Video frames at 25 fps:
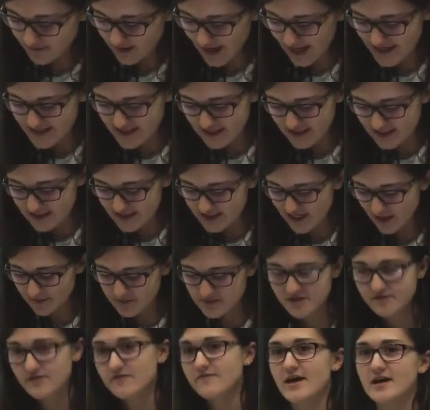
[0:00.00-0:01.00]
I think these
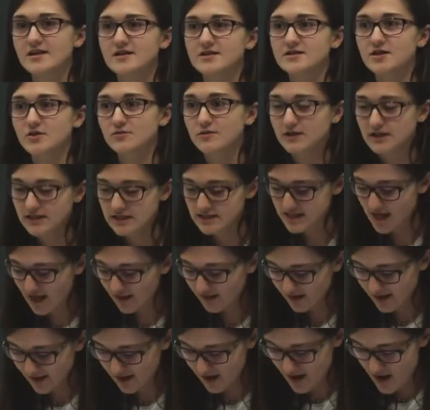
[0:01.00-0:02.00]
types of events are really
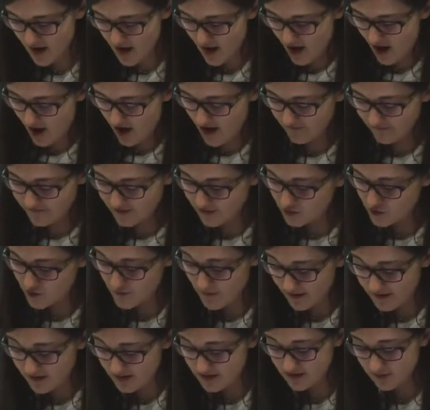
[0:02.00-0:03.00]
telling of the
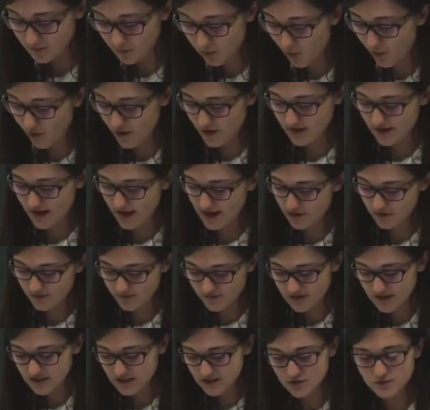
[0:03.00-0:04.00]
tremendous support that U of
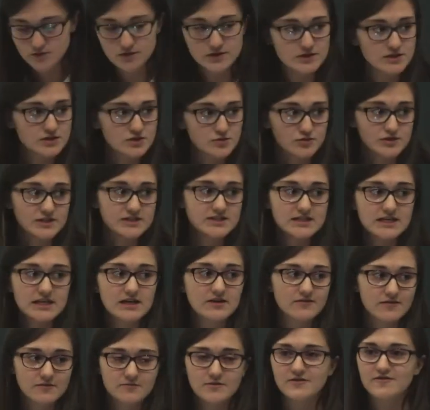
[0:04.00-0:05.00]
T students
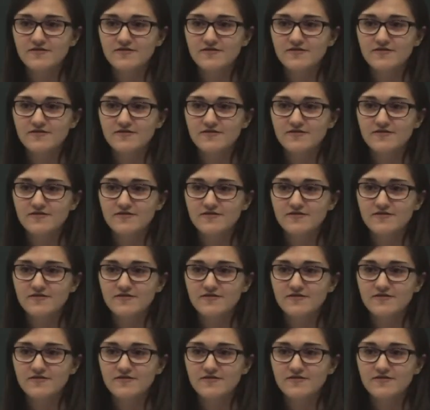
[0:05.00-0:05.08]
receive from their